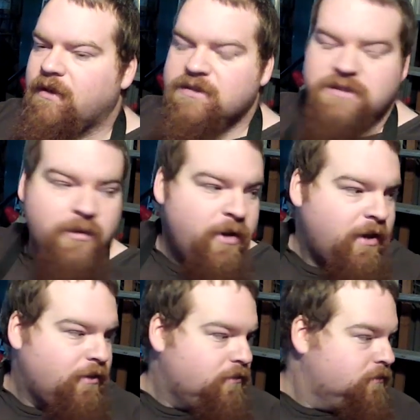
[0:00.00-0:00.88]

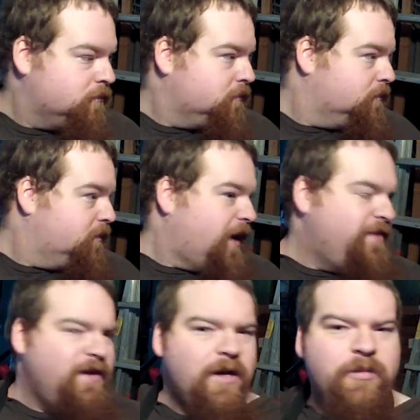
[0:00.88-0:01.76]
somehow I
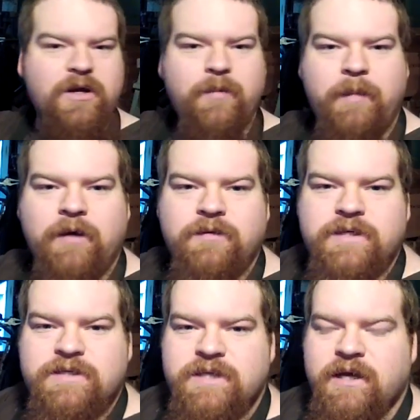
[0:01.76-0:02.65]
think I'm going to mount
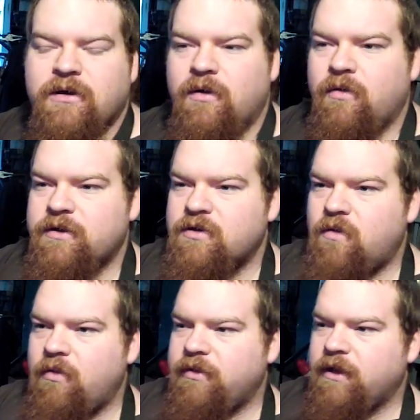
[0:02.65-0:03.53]
this thing, the
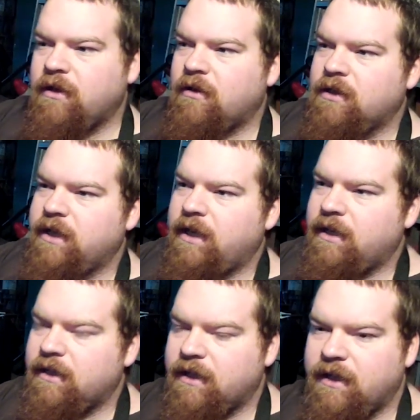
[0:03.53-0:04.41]
whole thing on
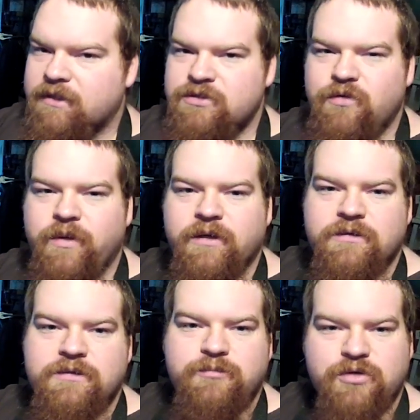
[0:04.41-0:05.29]
a, uh, a
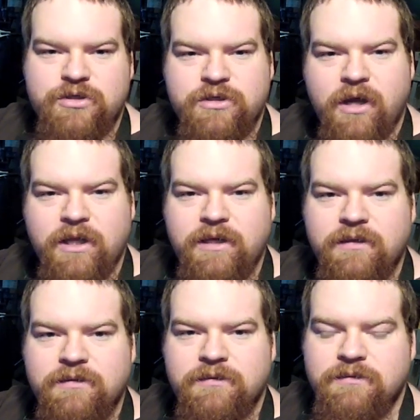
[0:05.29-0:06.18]
two-wheeled push dolly,
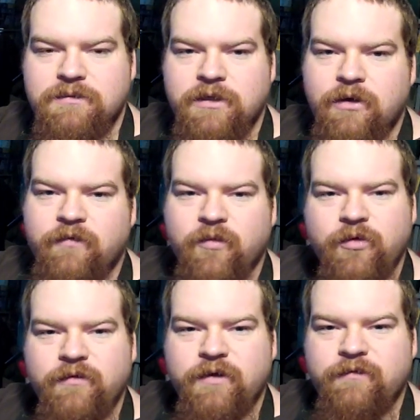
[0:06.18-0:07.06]
you know, for
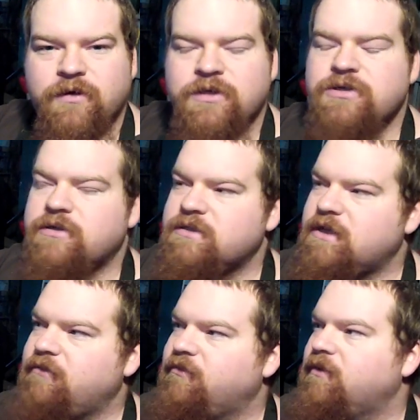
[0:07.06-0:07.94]
moving furniture and
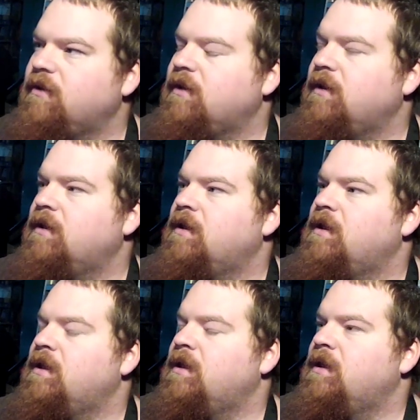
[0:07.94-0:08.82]
stuff.
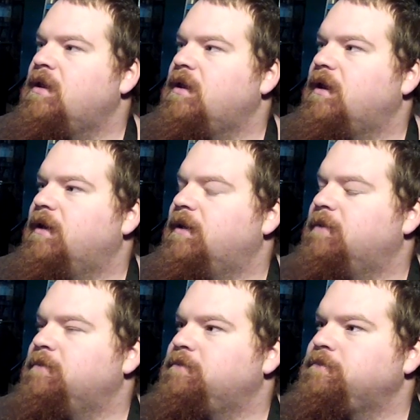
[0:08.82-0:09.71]

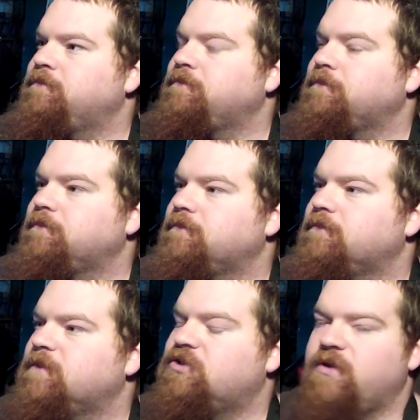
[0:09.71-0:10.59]
Um,
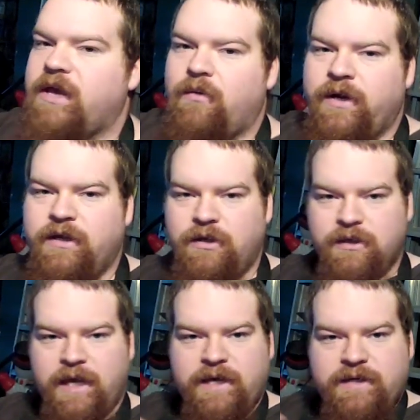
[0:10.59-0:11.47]
so that when it, you
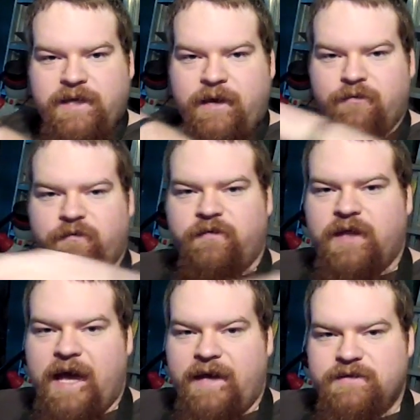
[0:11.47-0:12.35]
lay it down
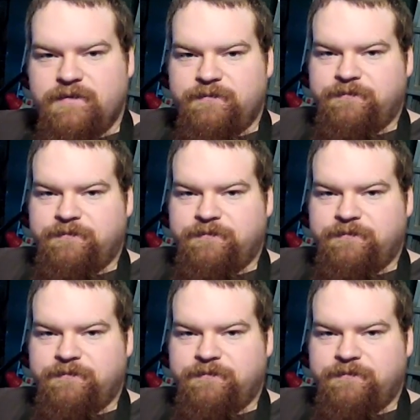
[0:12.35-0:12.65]
flat,